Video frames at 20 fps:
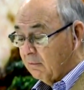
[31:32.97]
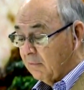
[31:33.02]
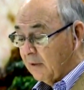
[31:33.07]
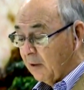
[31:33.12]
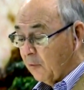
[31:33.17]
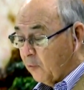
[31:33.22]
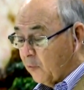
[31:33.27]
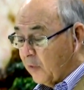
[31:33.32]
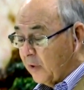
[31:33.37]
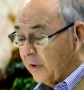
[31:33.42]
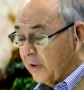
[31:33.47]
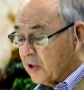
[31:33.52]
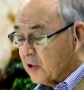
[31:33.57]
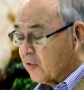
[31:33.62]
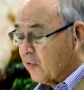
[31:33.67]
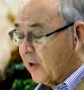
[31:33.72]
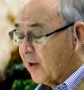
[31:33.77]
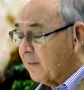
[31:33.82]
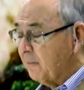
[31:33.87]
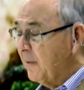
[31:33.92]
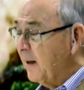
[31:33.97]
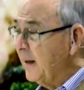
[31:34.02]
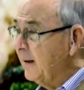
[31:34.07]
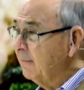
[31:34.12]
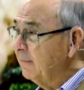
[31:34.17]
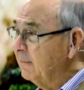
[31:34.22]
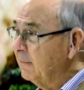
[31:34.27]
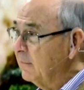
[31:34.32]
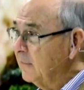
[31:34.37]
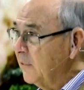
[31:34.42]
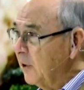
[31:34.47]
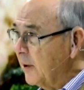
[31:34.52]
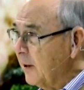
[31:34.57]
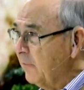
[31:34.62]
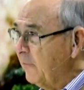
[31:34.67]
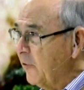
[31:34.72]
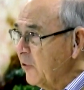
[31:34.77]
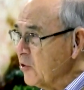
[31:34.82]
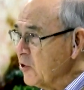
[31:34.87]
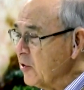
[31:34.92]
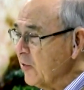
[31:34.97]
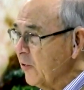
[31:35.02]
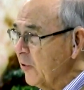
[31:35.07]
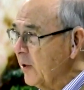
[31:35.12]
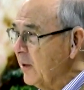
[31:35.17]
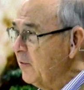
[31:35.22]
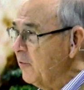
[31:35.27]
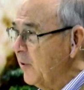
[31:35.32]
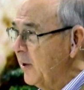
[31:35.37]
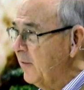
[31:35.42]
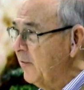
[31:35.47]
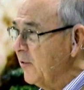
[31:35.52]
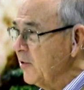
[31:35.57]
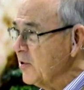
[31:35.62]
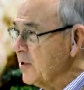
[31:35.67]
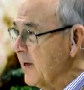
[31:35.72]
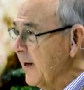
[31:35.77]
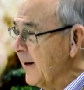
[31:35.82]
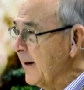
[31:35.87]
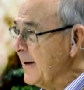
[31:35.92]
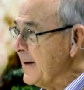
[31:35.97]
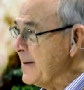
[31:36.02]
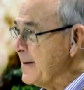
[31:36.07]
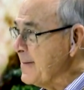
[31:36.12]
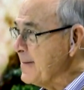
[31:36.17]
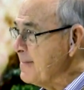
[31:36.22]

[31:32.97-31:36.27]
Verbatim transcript: that really struck me. Look at verse 33 for a second.